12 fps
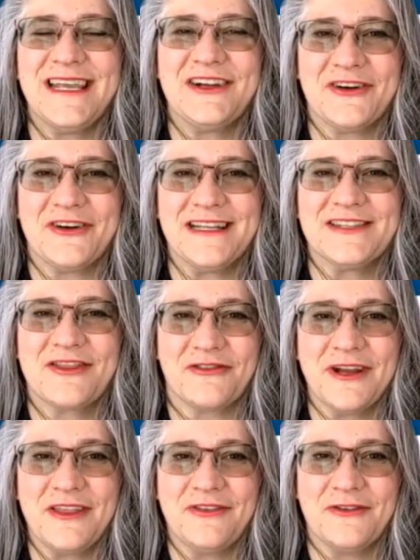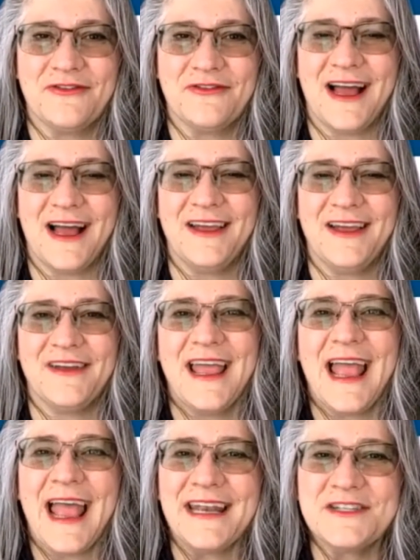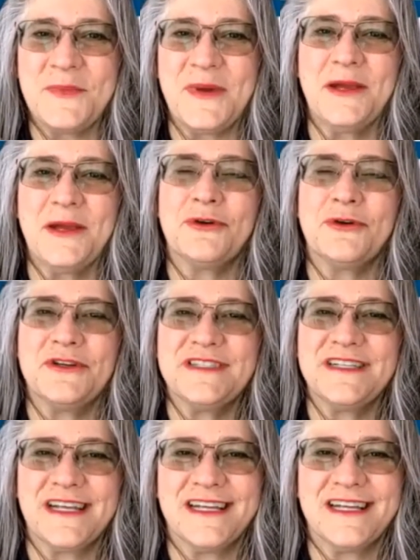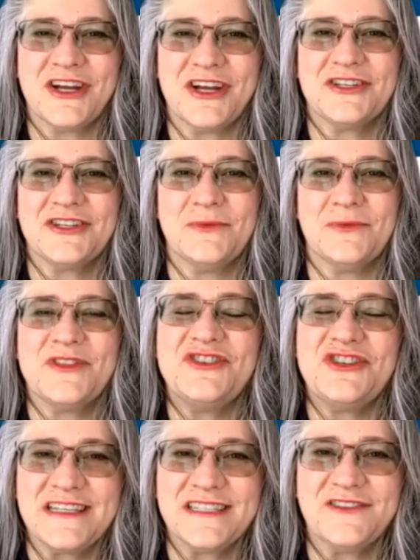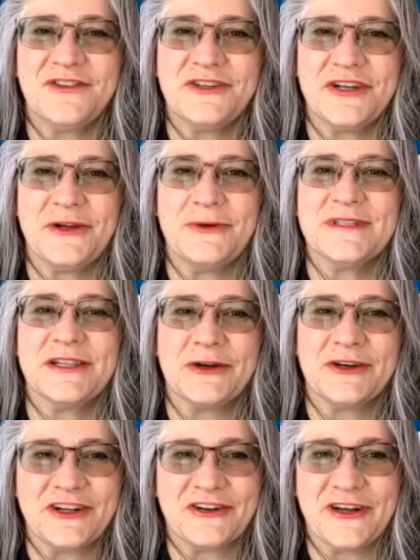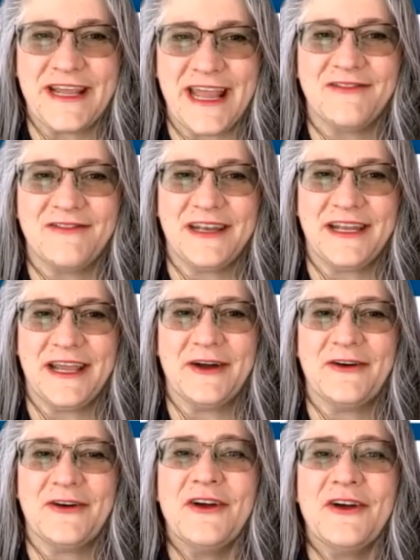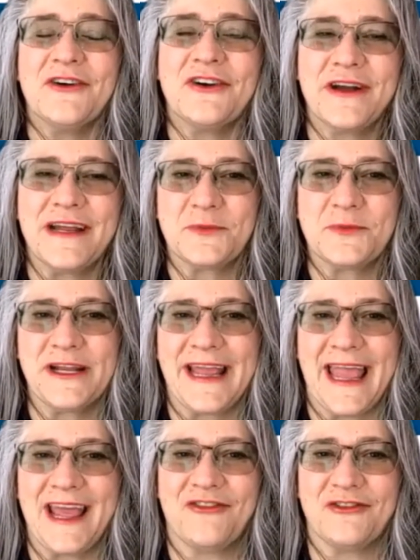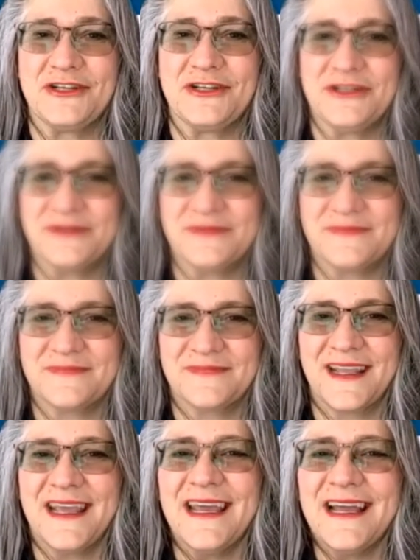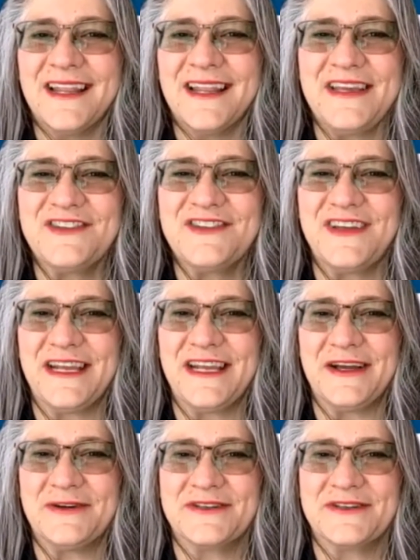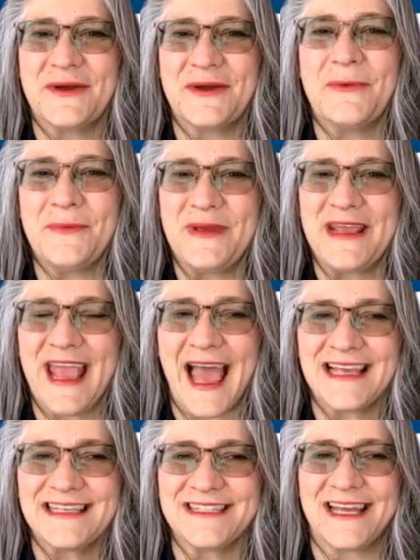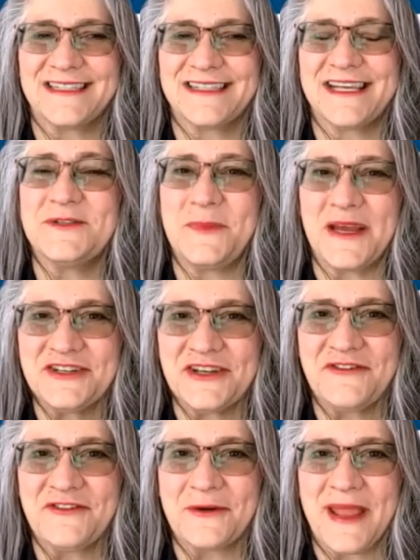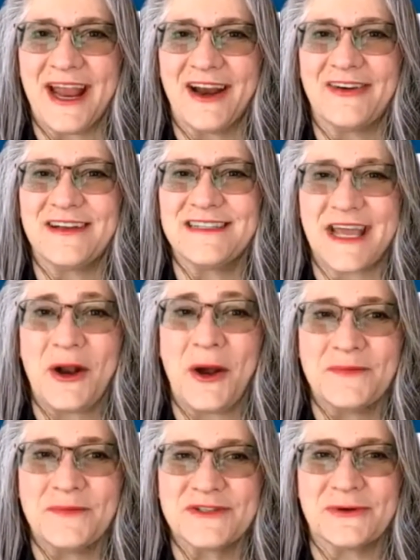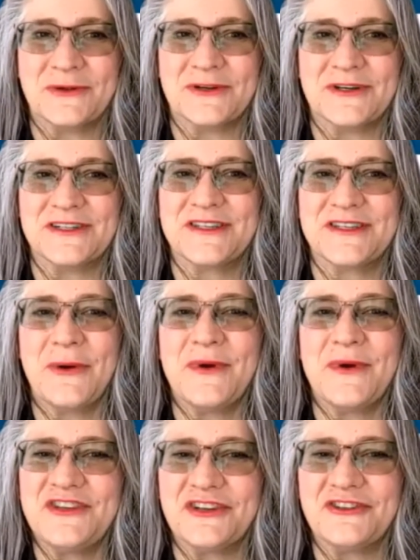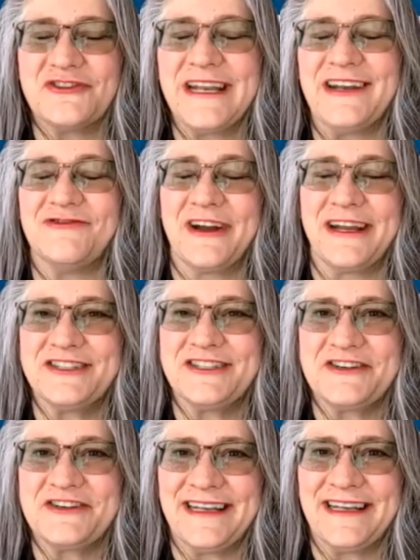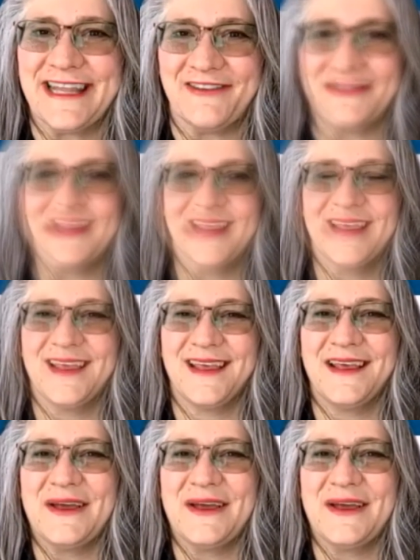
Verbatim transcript: in grades 3 through 5 and is being produced in conjunction with Jason Verdone's Learn and Create video for grades pre-K through 2. These videos would be assets, especially for parents and homeschoolers with children in ranging grade levels.